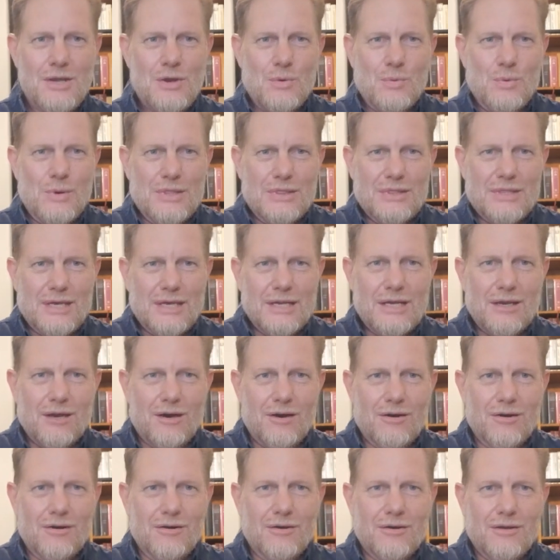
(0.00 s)
when they
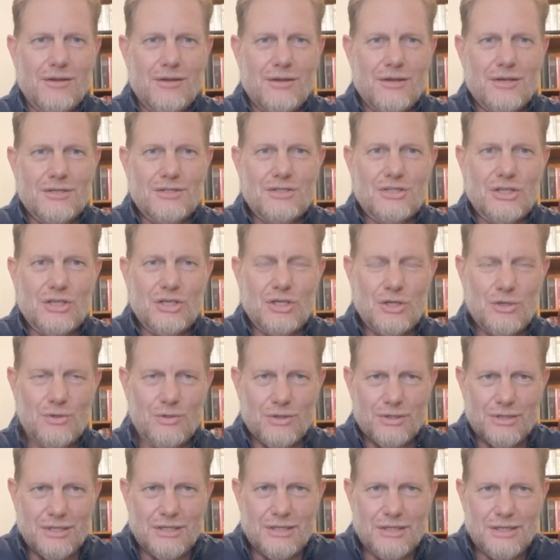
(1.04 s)
are
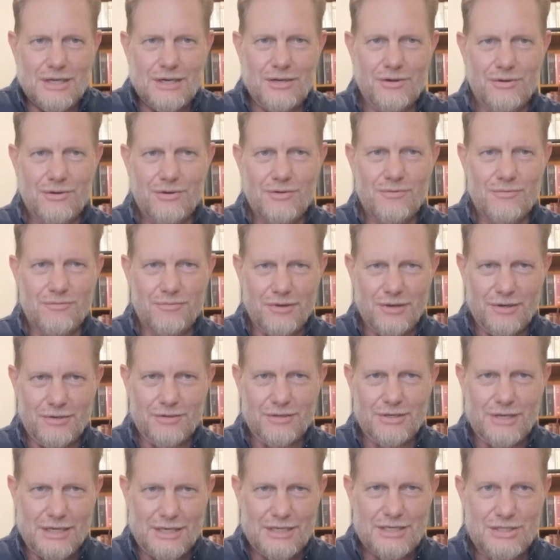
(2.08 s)
secured in their own
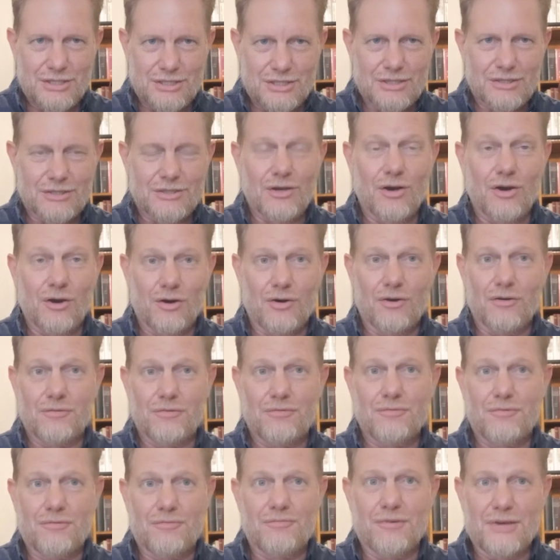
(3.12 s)
foundation of
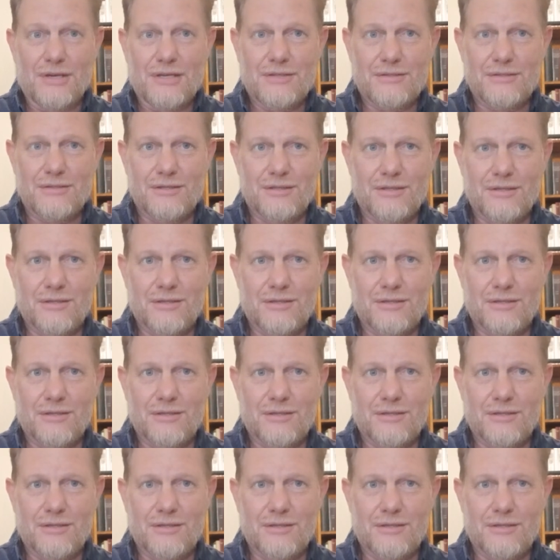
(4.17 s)
faith,